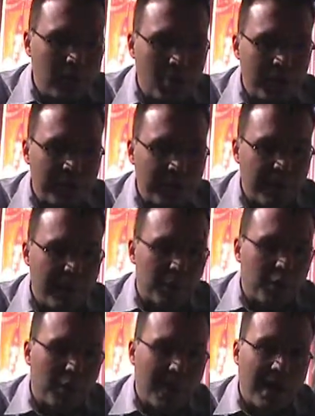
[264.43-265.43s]
go into their
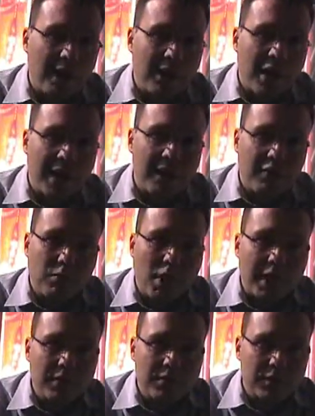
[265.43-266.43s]
Brochel line of
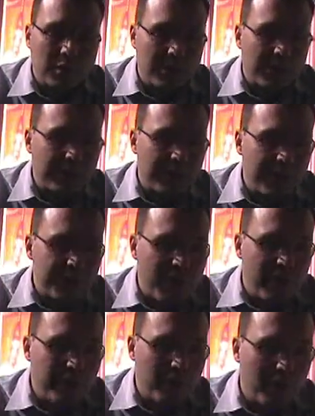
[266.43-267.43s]
wines. So in this case,
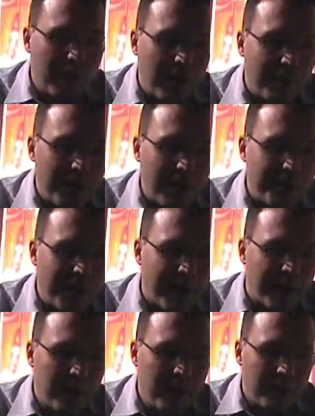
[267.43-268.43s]
you have Brochel
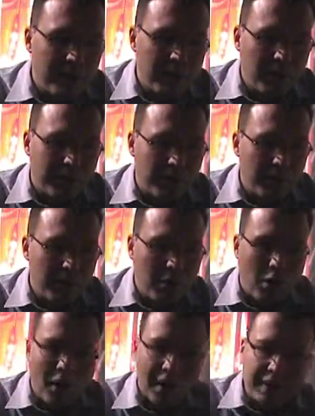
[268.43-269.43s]
Malbec, really pretty
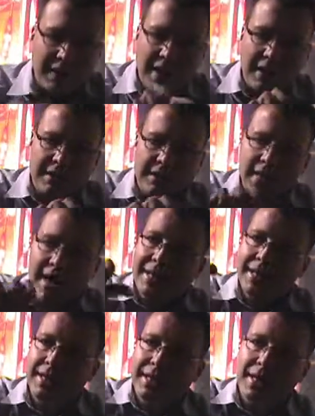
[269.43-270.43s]
wine. It's got a
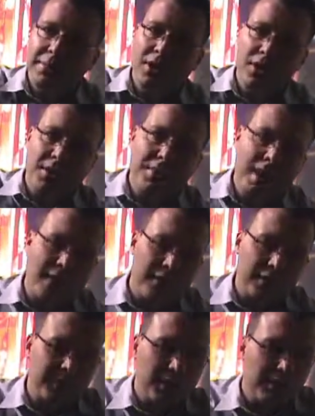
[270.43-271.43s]
slanted label on the
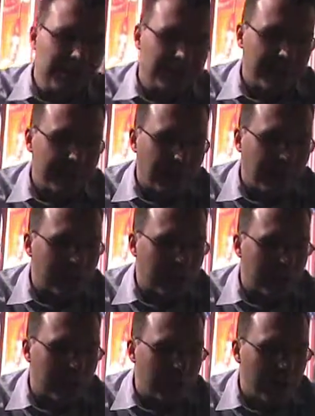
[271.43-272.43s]
bottle, so it sticks out
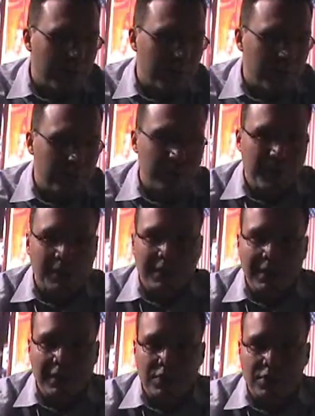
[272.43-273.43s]
on a table. People
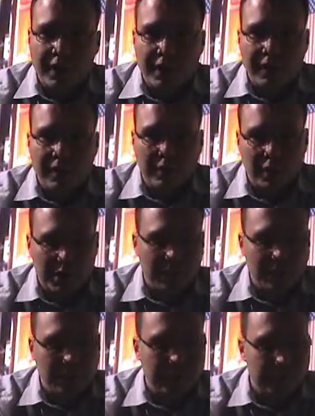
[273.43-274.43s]
like to drink it. It
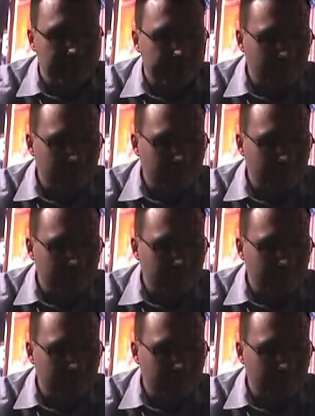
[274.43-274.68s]
looks good.